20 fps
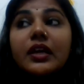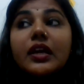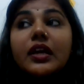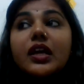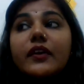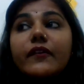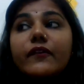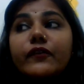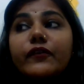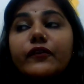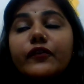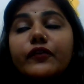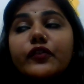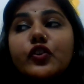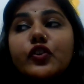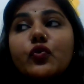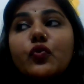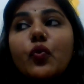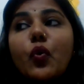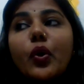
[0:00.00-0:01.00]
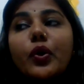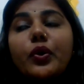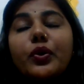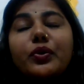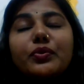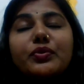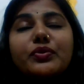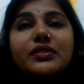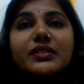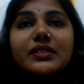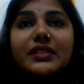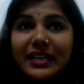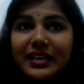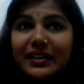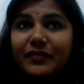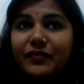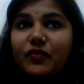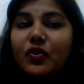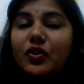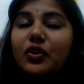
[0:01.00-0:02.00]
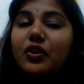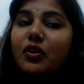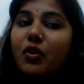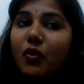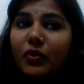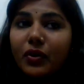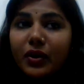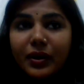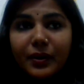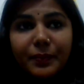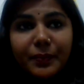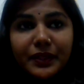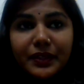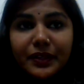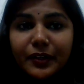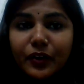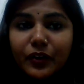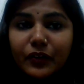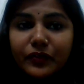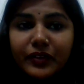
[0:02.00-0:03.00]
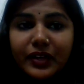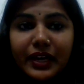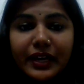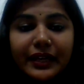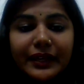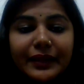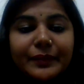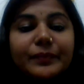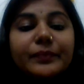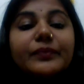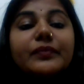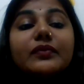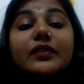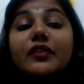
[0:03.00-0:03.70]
If you want to stay for a longer period of time,